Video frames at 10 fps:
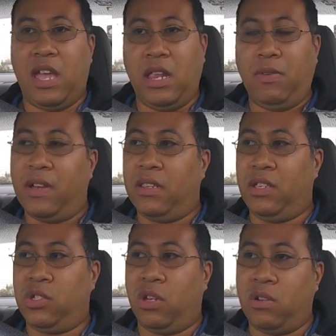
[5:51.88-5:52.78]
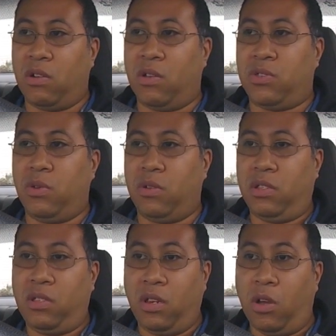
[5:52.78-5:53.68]
And you've got these young girls who are
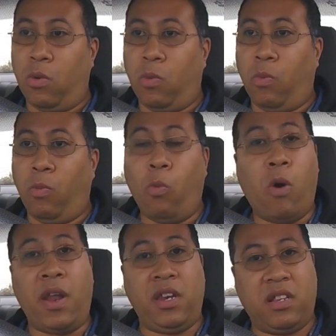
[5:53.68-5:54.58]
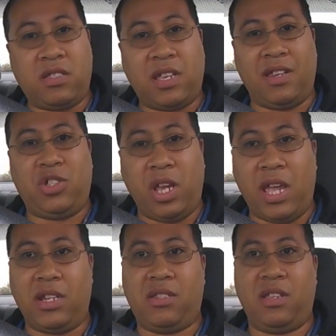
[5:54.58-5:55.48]
just, you know, wanting to just get a
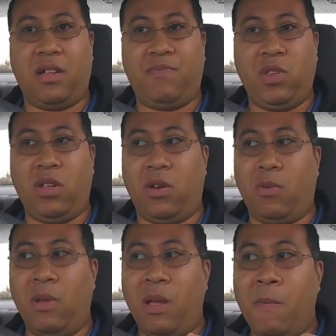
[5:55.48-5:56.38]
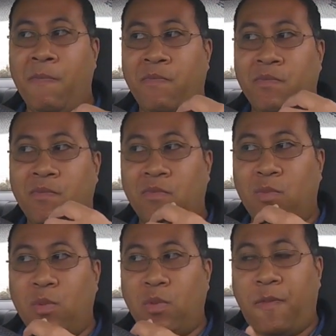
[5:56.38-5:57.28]
chance to, you know,
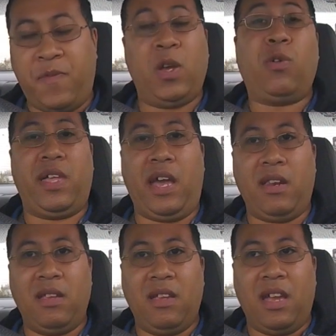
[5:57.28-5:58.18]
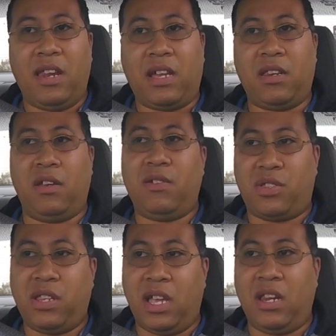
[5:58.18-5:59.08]
feel that. And I can
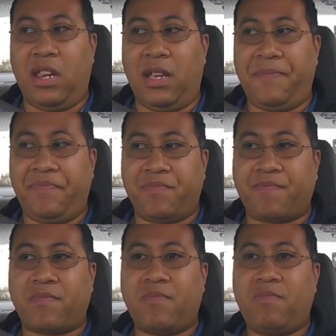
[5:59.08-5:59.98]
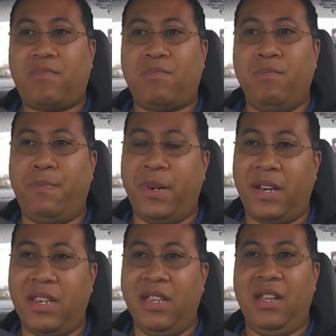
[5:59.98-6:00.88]
understand that.
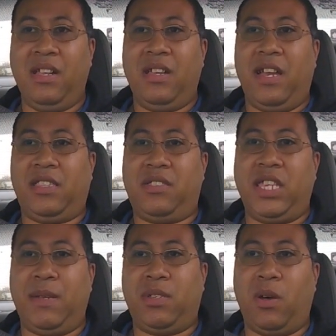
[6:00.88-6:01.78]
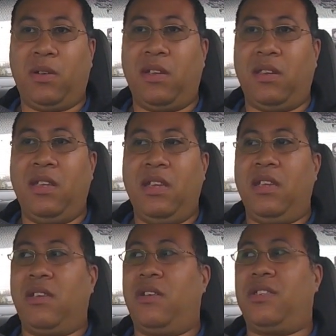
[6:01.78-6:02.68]
But at the same token,
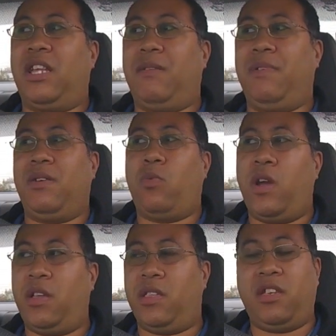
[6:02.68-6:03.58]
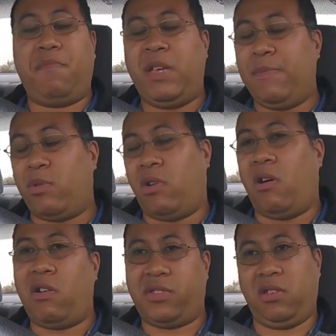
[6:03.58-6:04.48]
you also got aware that they're people
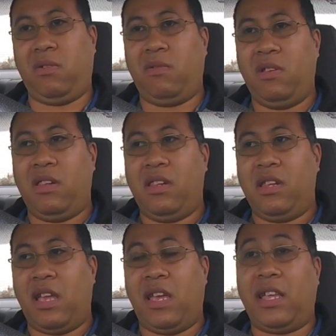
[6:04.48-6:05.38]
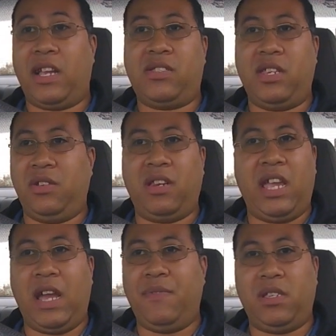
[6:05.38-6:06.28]
also. And like I said, you're going
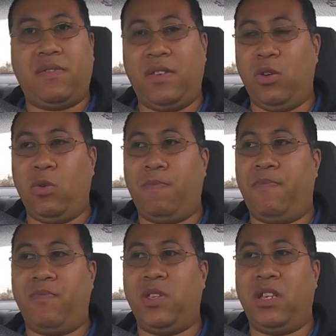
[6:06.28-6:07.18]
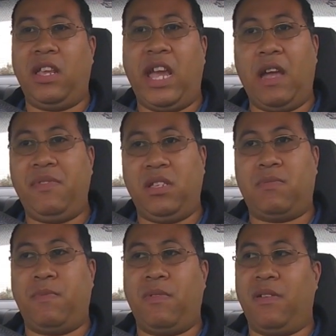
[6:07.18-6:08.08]
to have these few, you're going to have
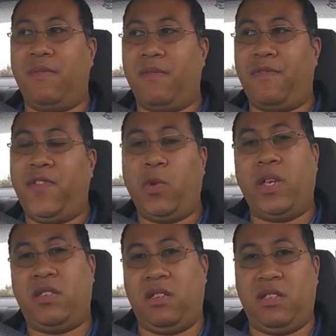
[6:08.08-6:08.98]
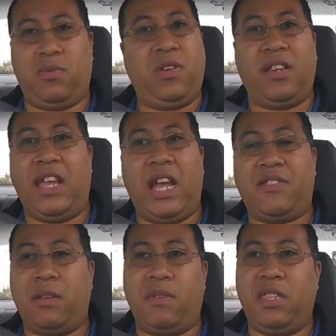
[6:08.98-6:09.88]
these few incidents where you're going to
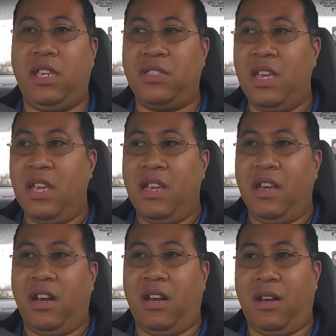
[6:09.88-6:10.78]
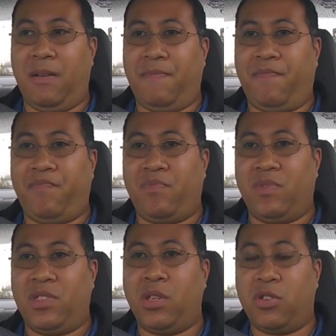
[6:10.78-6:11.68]
have some of these um,
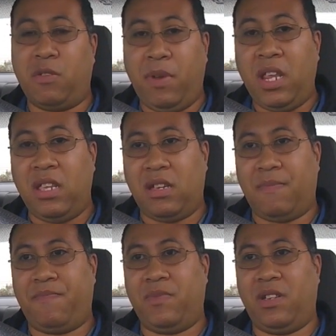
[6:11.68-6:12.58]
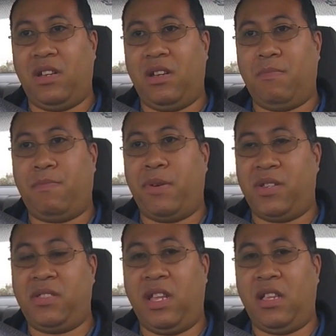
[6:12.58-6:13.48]
social media um,
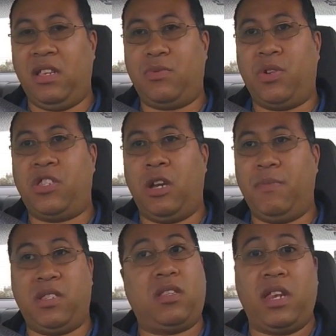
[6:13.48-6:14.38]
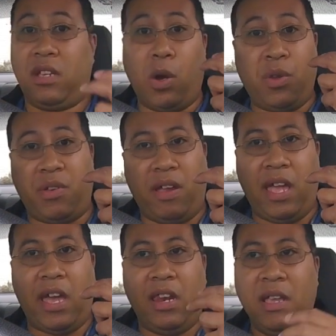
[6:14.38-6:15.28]
personalities where some just let it go to their
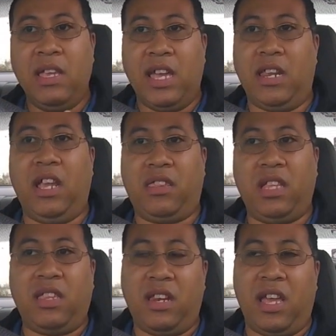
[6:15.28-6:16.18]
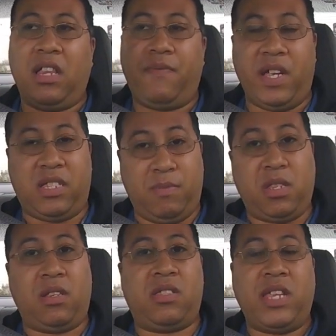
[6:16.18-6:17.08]
head and they think that elevates them
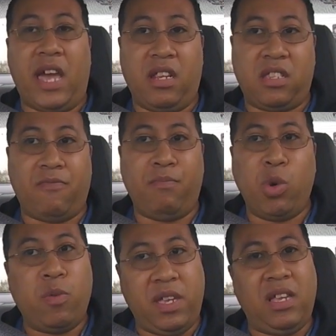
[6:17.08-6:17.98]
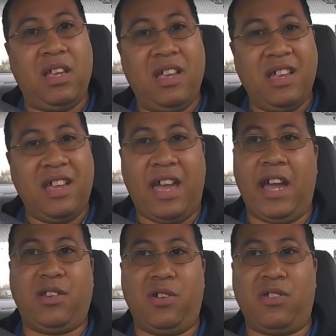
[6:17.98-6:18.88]
to the status of movie
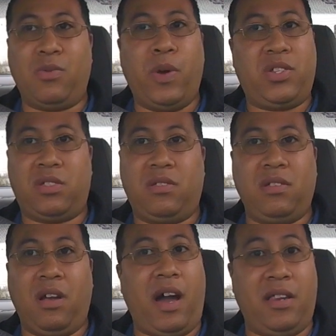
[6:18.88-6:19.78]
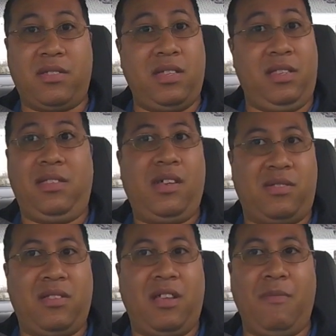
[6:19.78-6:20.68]
actors, which honestly it
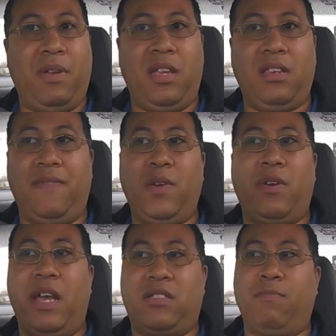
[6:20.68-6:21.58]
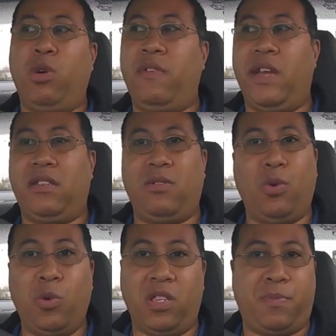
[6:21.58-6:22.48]
doesn't. I mean, if you were to ask a movie actor
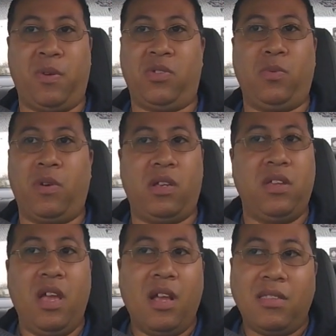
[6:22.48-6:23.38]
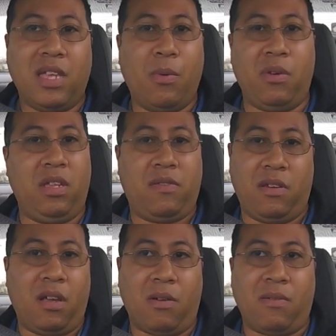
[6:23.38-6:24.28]
who this person was, they wouldn't
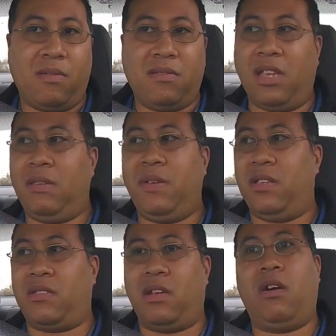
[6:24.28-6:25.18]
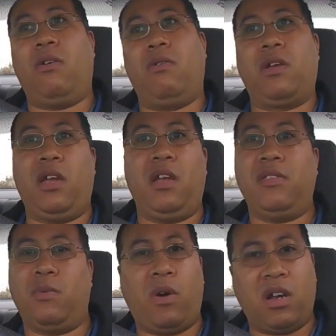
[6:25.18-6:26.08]
even know. They'd be just like, oh, okay,
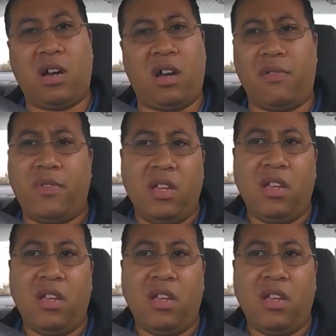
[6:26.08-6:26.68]
and then walk off.